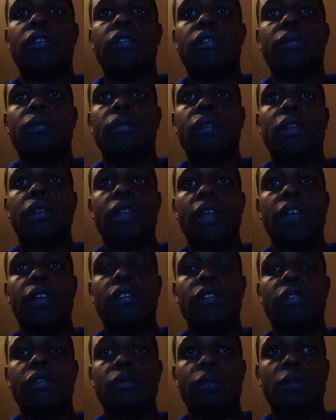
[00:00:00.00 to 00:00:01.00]
some
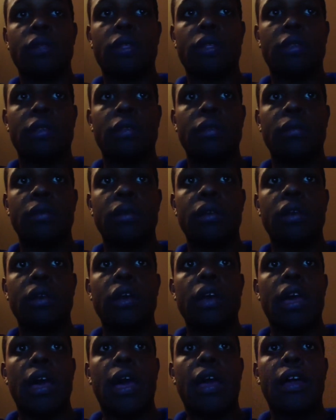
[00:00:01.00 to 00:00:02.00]
connections with them,
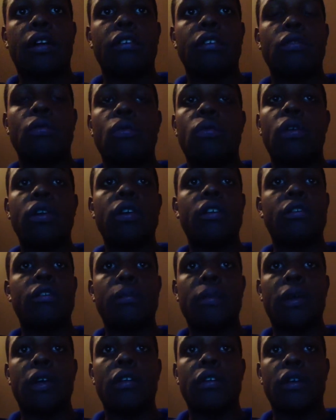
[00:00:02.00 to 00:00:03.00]
I could do worlds
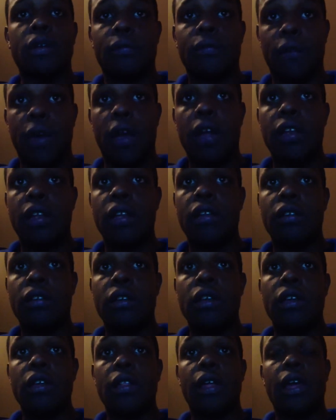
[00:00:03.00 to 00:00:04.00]
better at finding
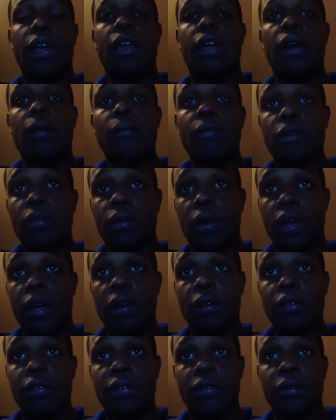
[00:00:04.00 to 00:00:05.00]
that common
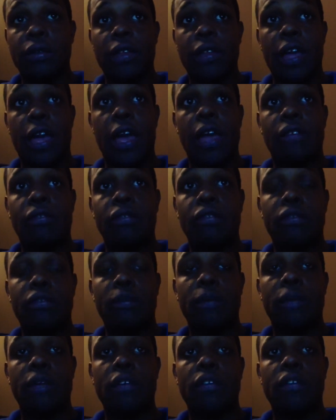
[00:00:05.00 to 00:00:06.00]
ground during the actual
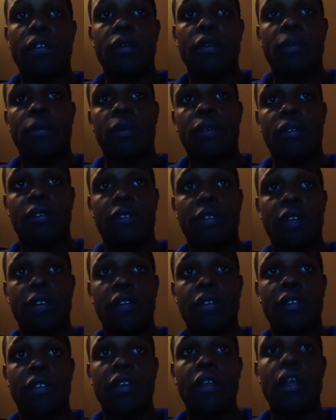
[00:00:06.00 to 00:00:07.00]
speech or
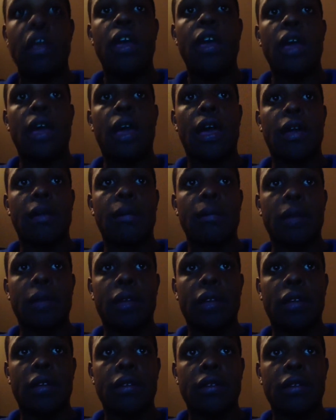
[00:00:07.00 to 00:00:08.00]
presentation I am
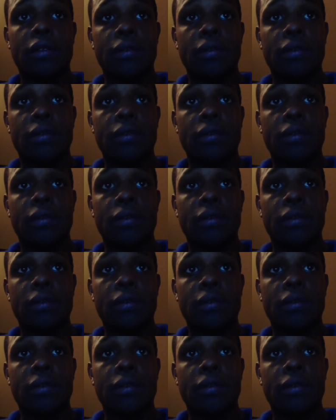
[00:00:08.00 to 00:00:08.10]
making.